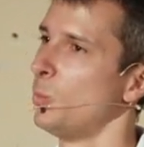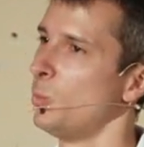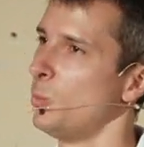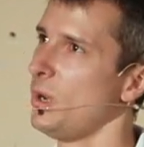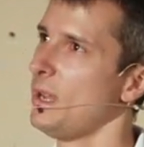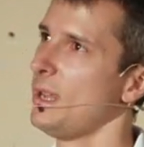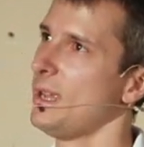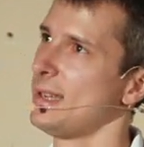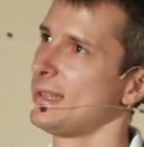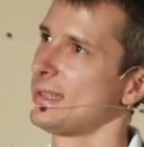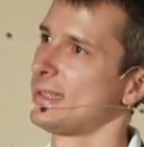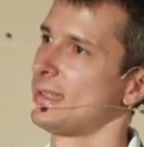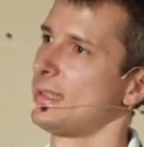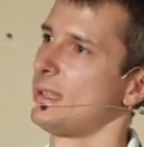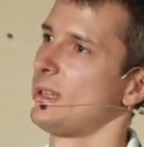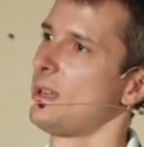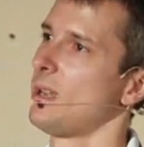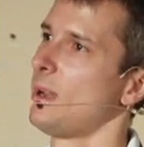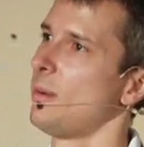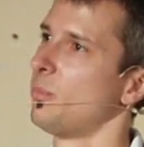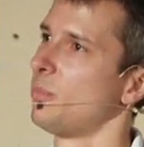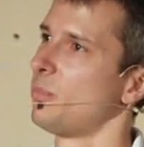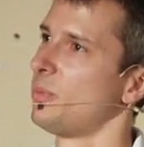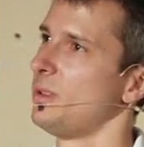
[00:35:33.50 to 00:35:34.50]
we as the
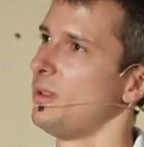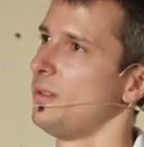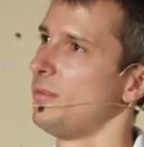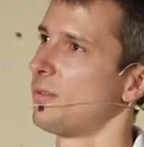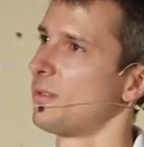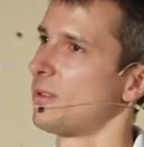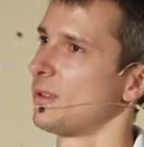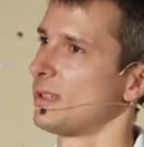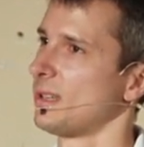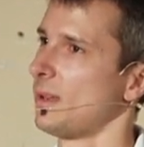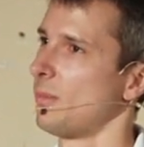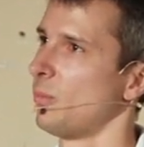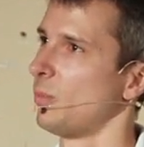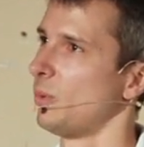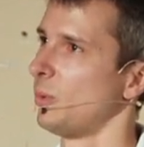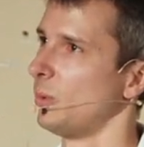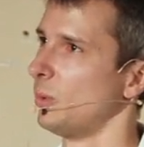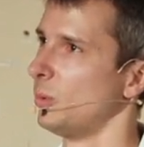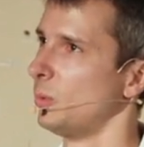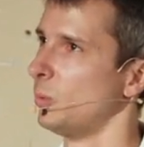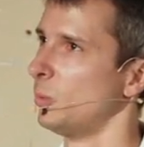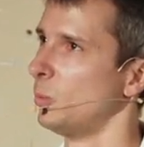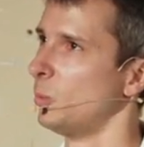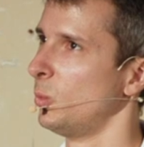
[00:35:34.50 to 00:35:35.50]
company, for
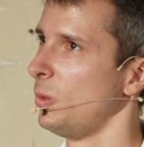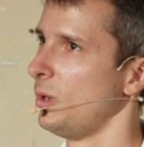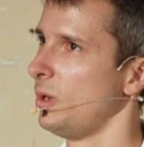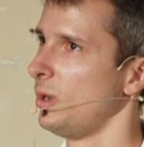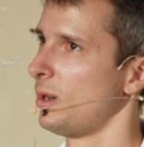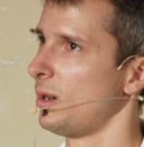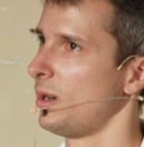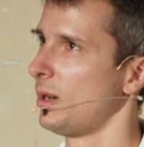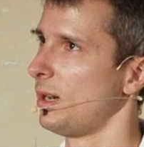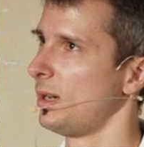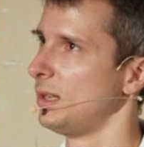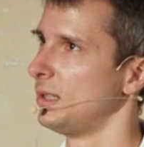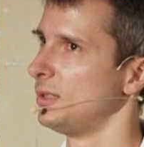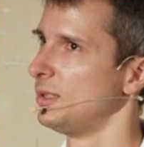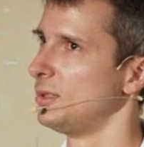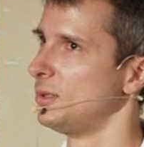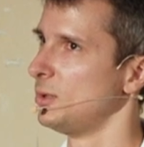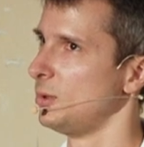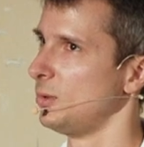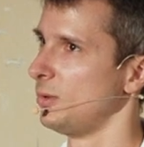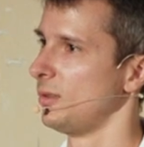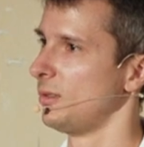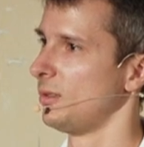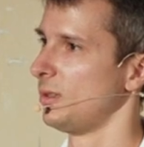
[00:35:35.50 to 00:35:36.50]
example, we are
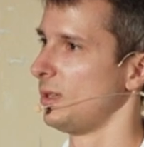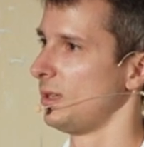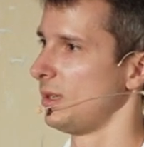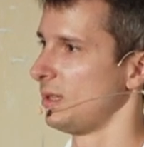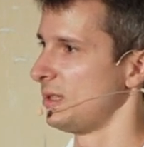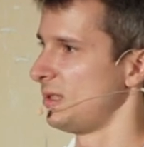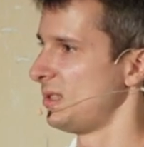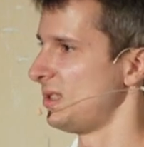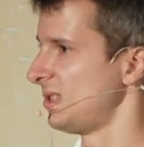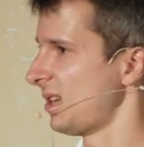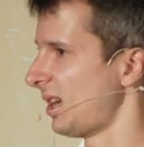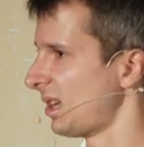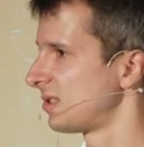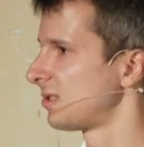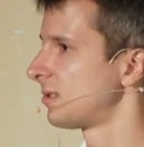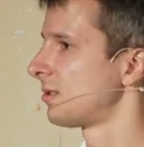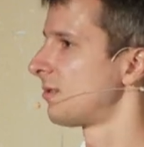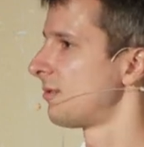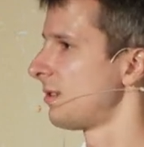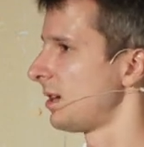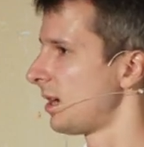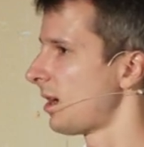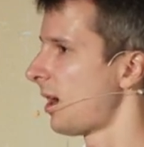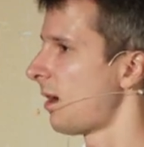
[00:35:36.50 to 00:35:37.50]
doing the
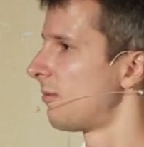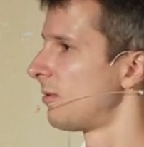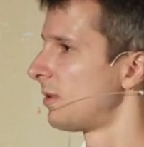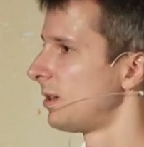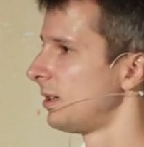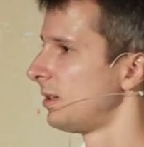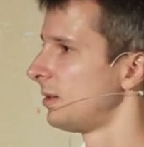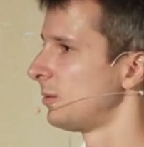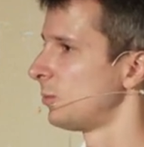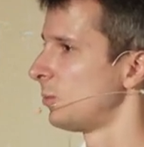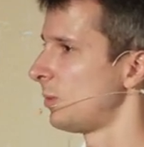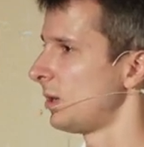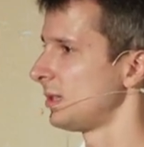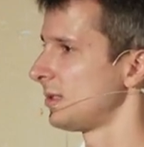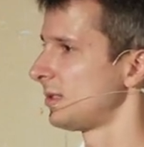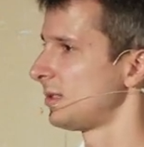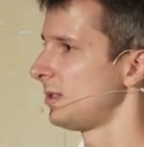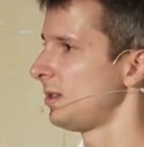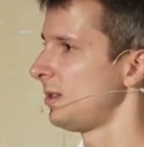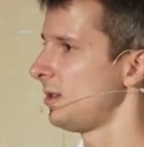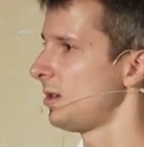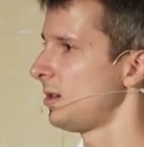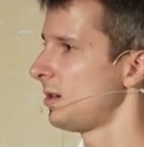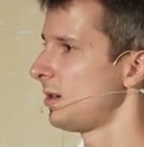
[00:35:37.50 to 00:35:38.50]
disaster recovery
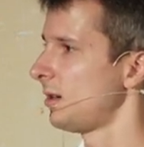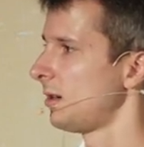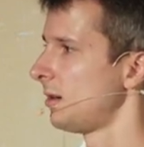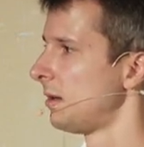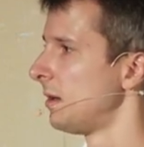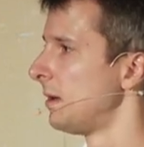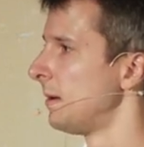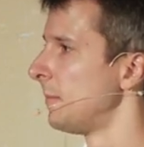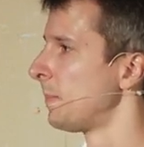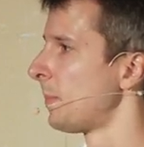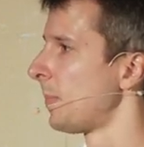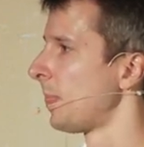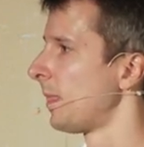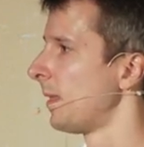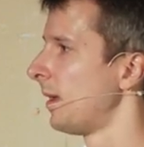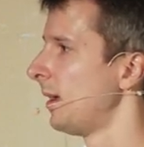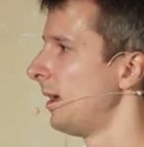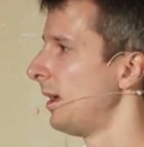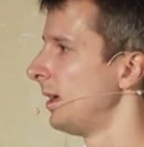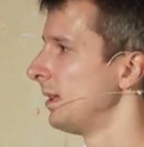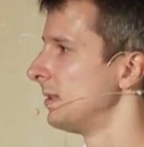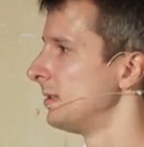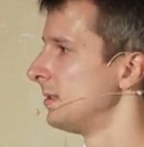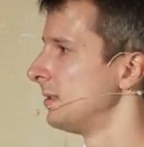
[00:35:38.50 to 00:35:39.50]
once a year,
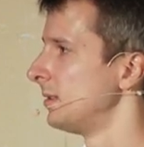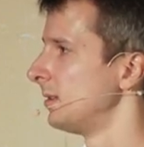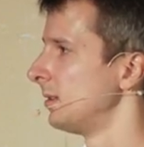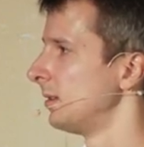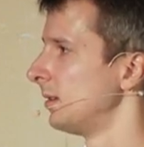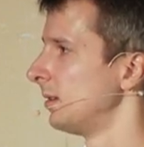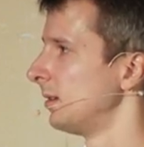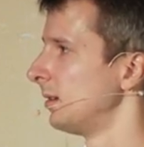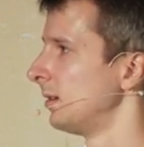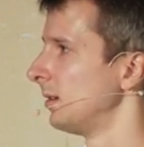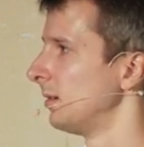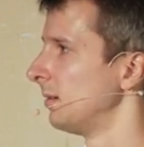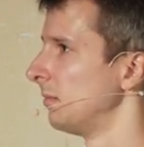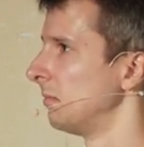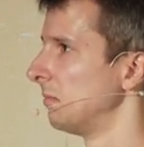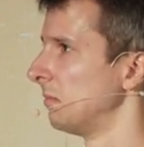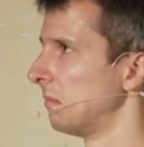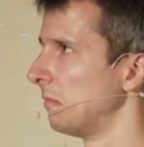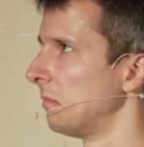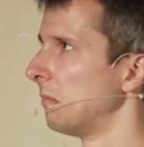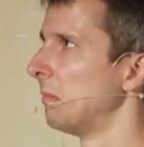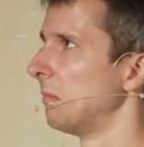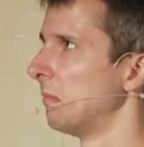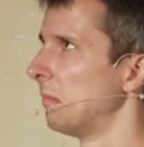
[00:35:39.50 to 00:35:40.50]
and uh,
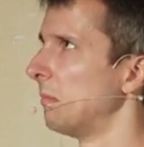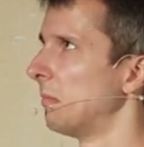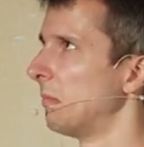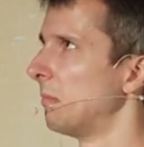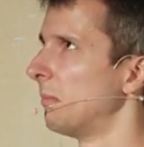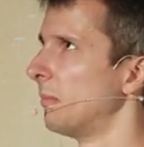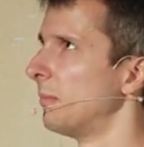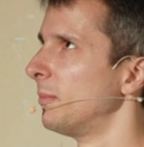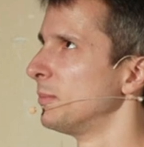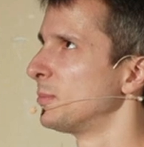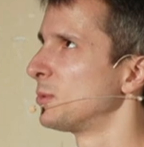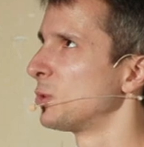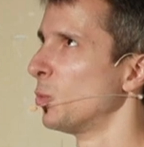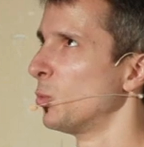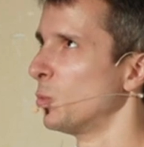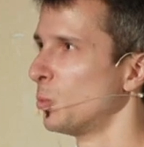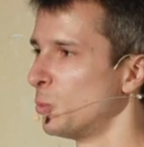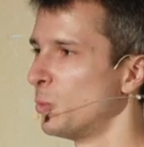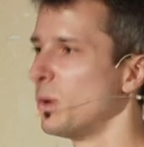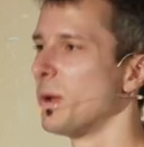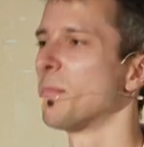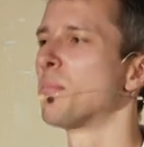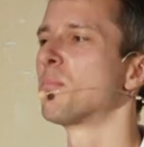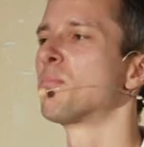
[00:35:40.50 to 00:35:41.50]
so
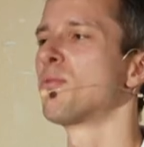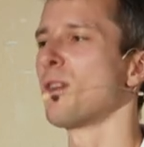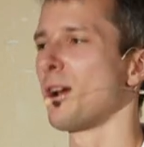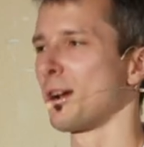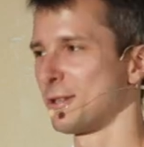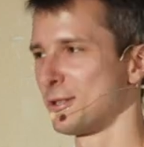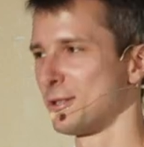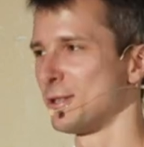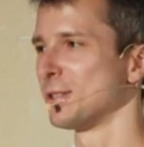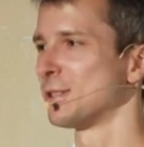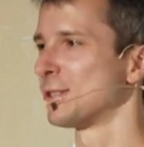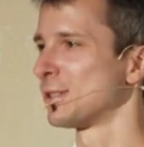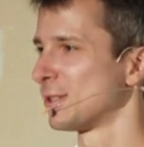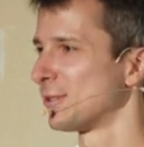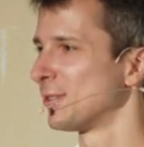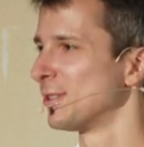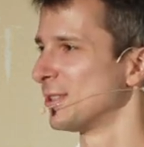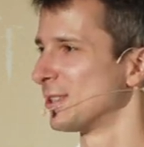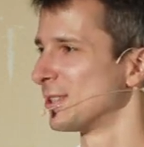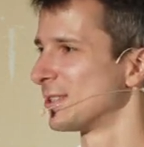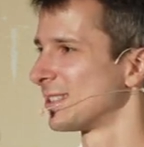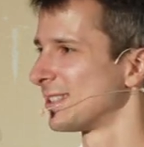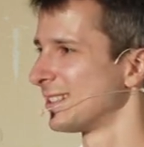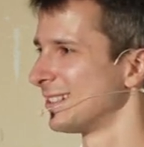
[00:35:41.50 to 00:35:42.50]
we practice
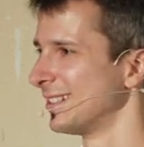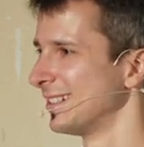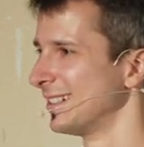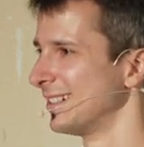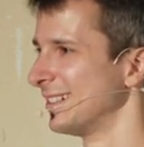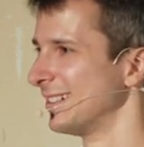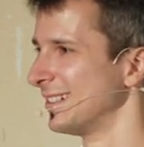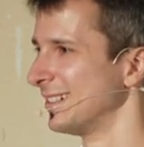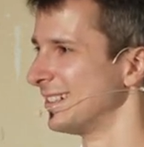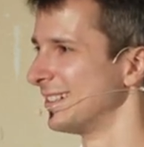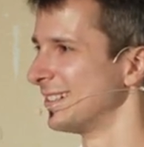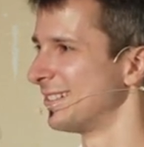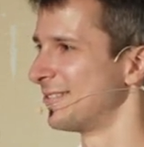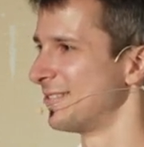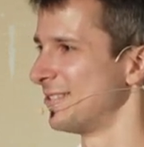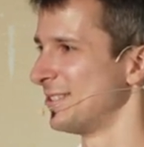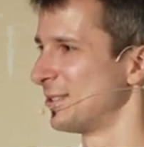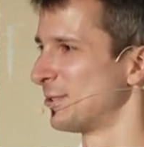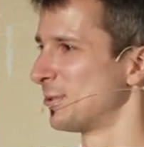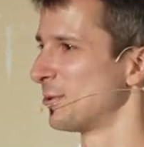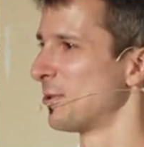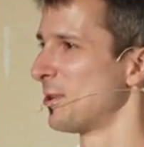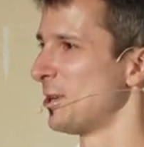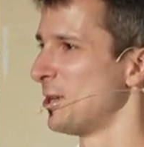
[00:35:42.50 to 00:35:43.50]
this uh,
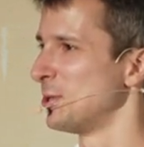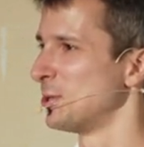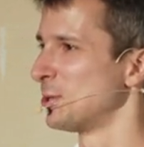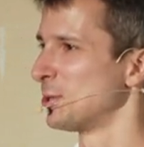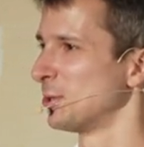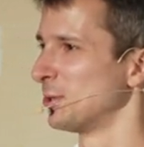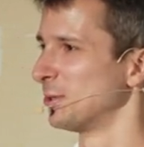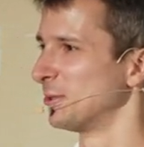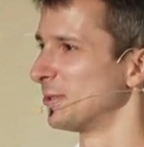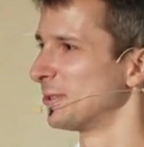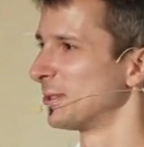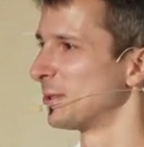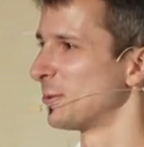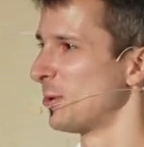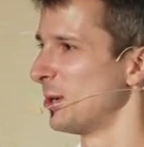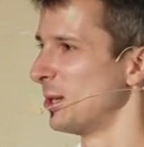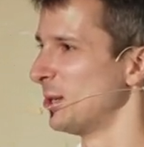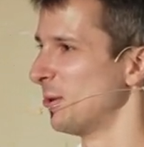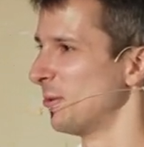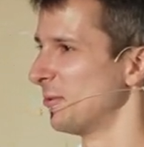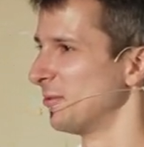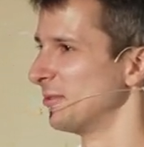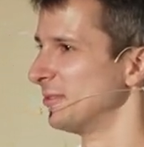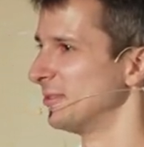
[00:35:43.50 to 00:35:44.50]
restoration
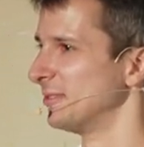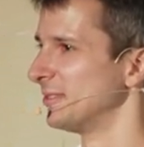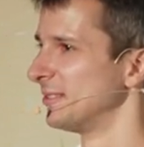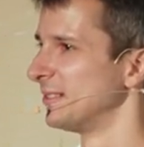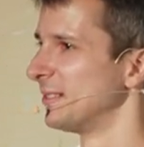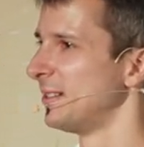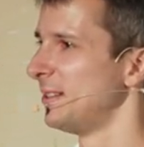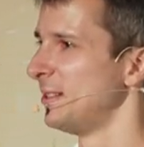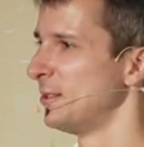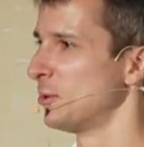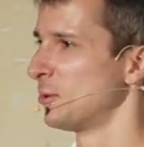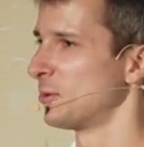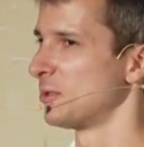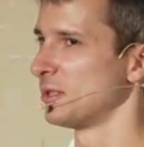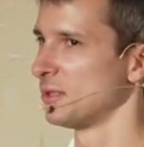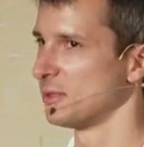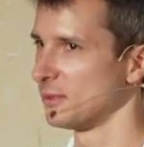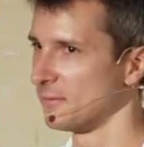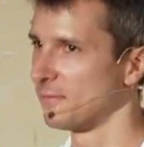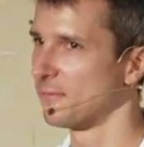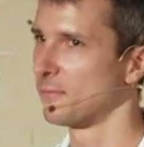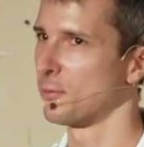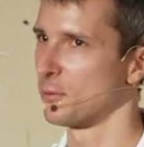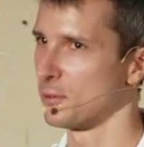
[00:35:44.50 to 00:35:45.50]
quite often in
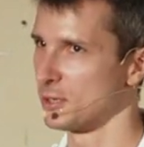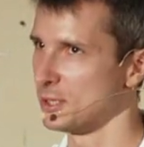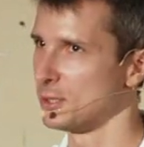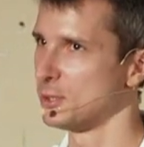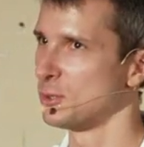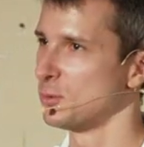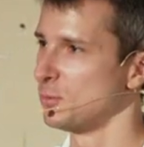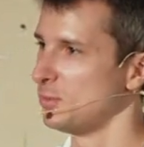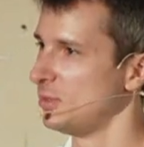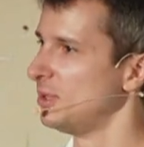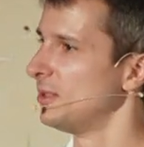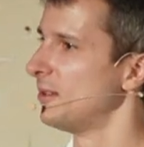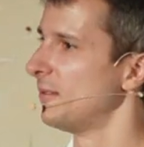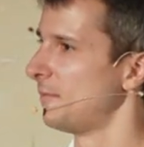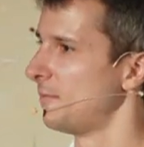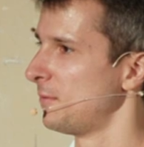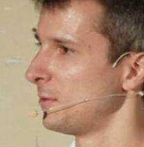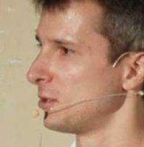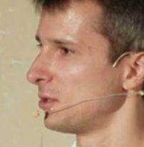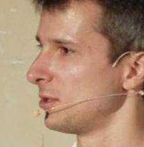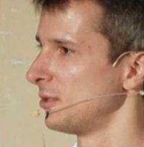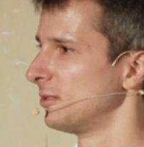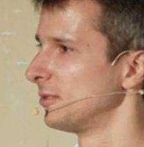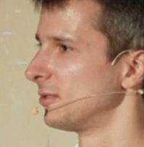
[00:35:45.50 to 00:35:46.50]
order for it to be
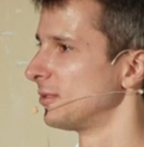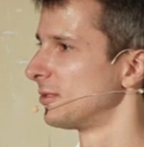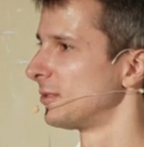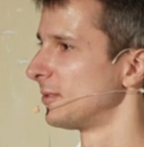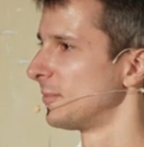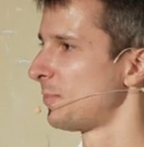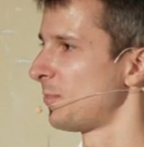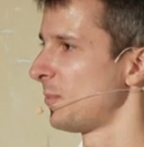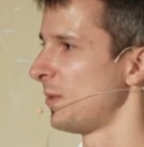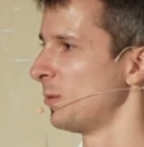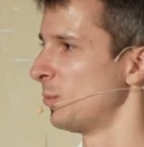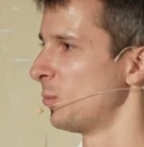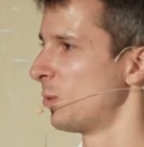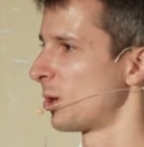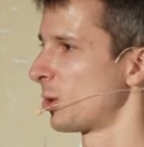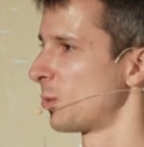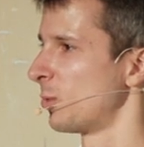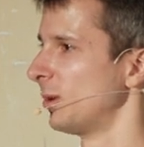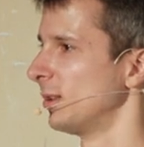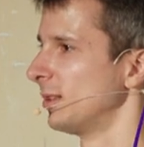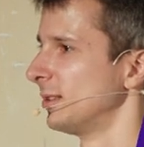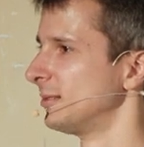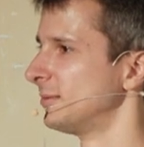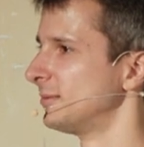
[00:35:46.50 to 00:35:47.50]
efficient and work
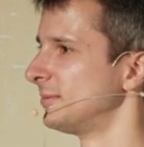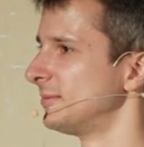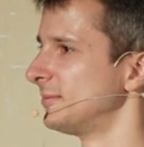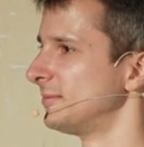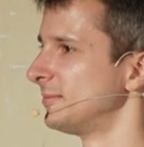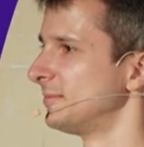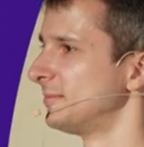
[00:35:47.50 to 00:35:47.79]
well.